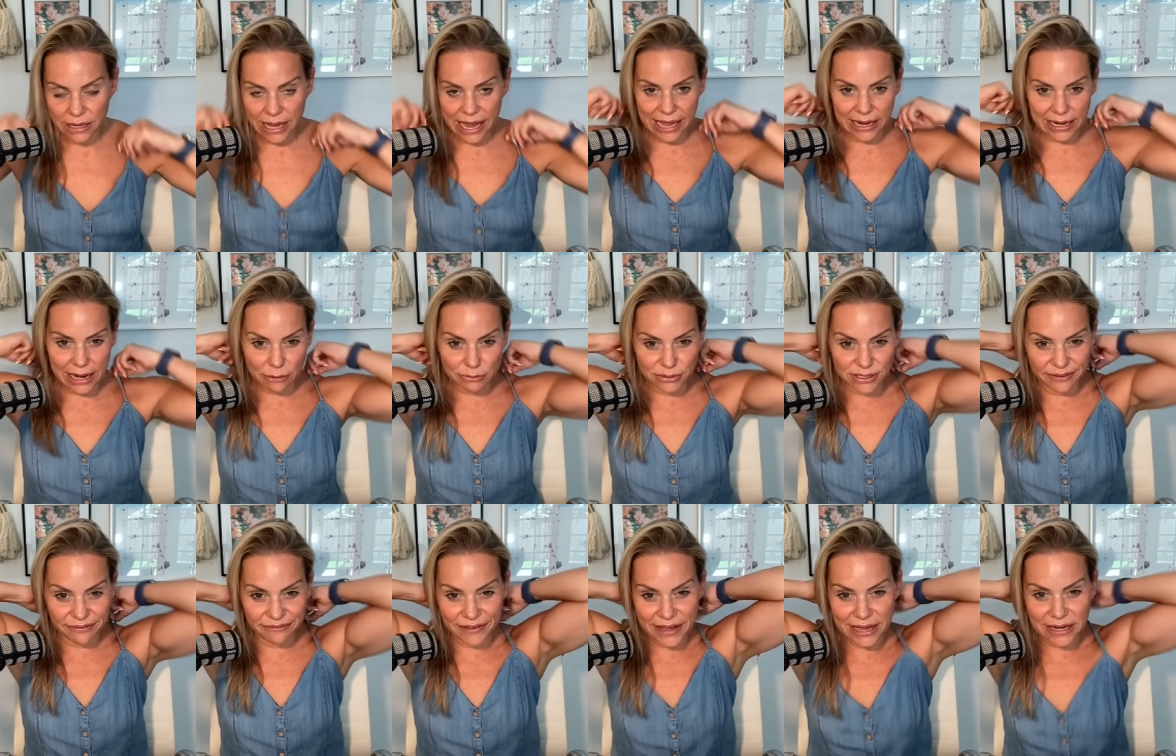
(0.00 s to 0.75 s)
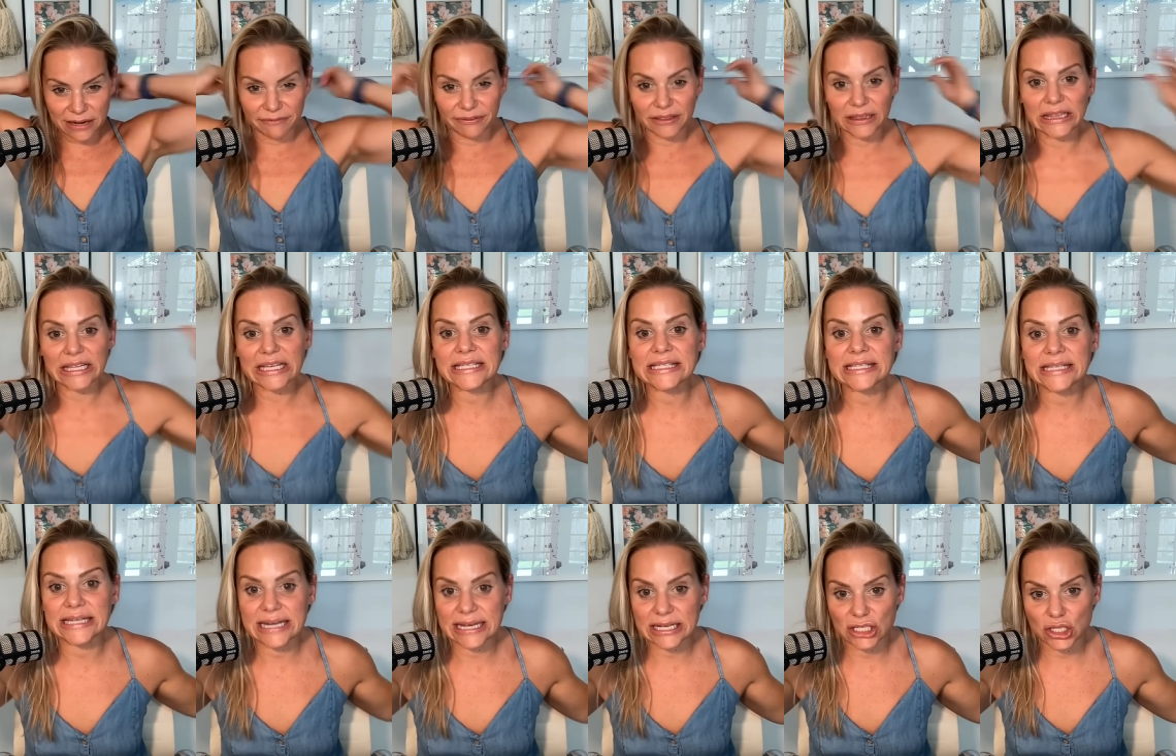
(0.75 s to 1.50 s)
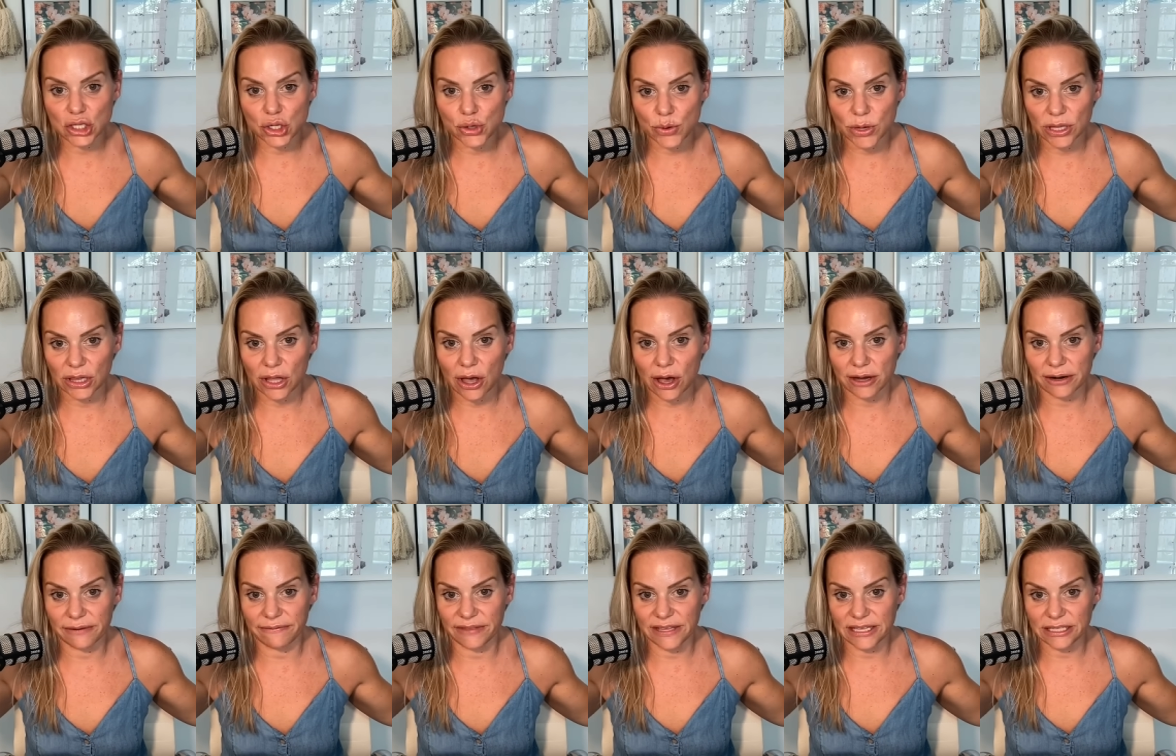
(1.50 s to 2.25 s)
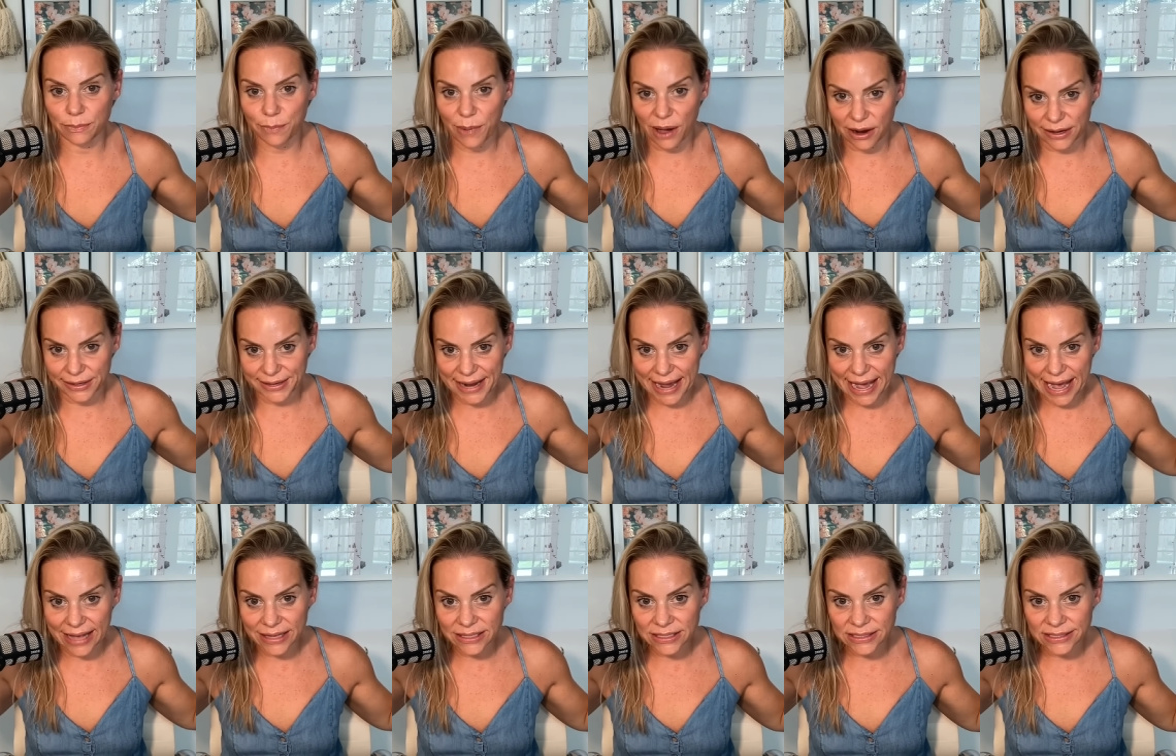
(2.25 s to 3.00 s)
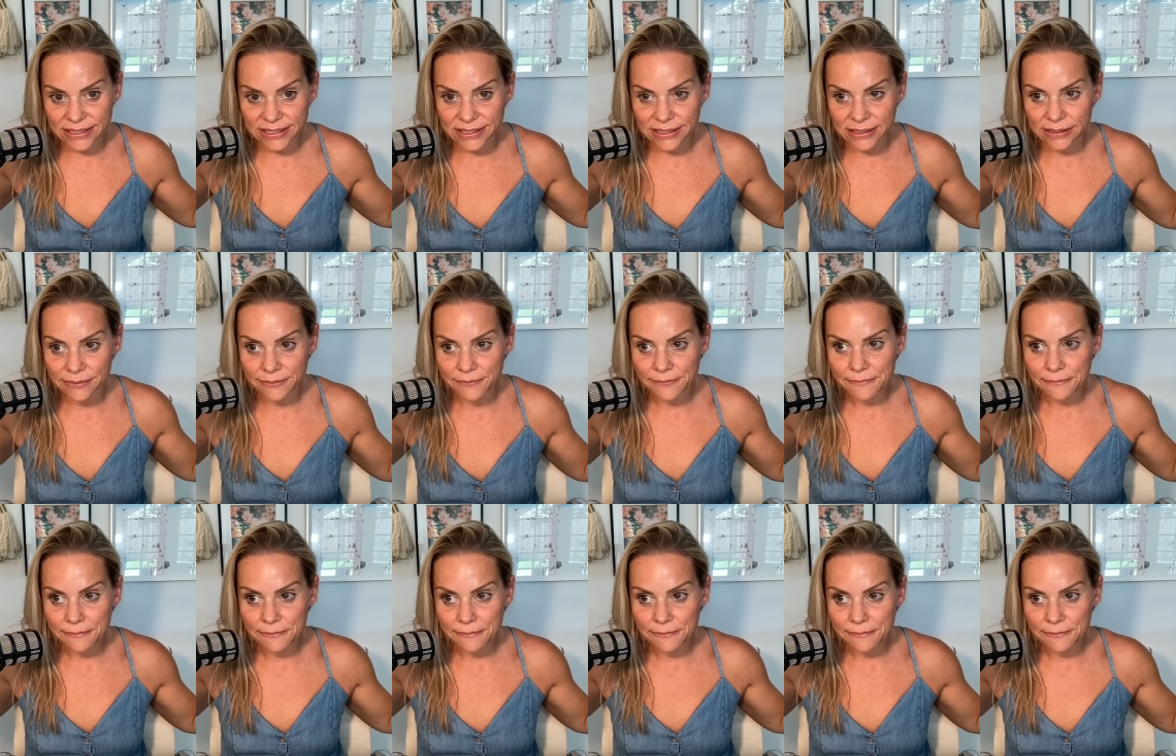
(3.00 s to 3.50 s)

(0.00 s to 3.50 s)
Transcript: and I was a fan of listening to a lot of these podcasts